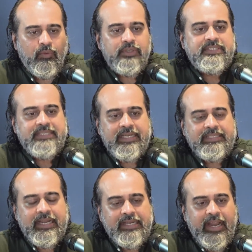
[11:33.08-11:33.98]
Who would
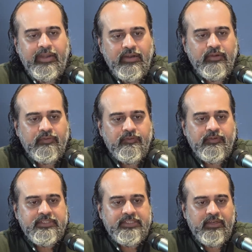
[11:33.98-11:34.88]
set that kind of
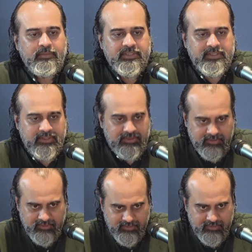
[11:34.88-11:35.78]

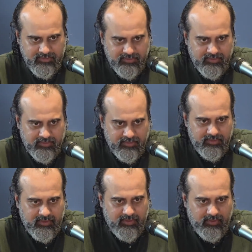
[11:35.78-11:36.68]
syllabus?
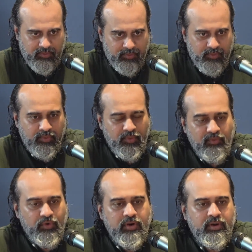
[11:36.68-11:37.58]

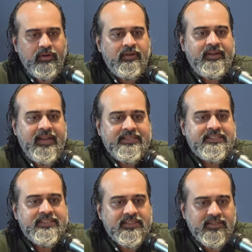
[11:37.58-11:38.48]
Who would
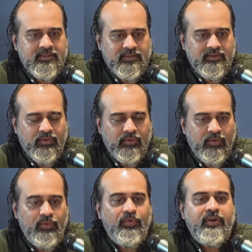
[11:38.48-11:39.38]
test?
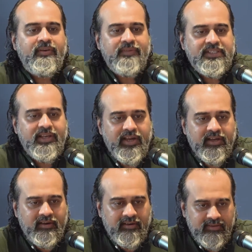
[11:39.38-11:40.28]
Who would
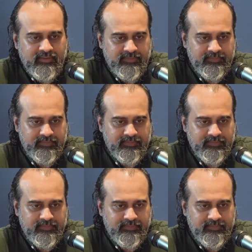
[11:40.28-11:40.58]
invigilate?